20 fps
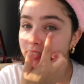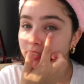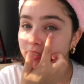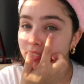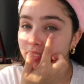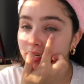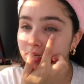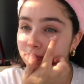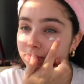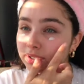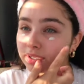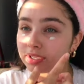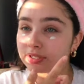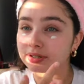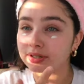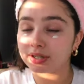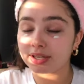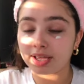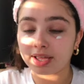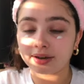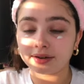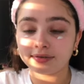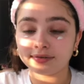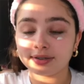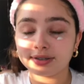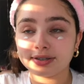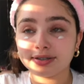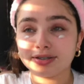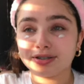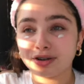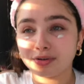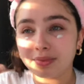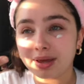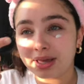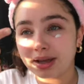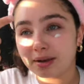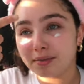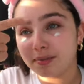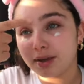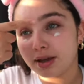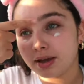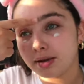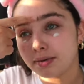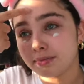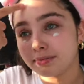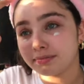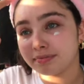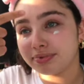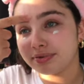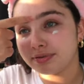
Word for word: on there because again, it's no makeup makeup.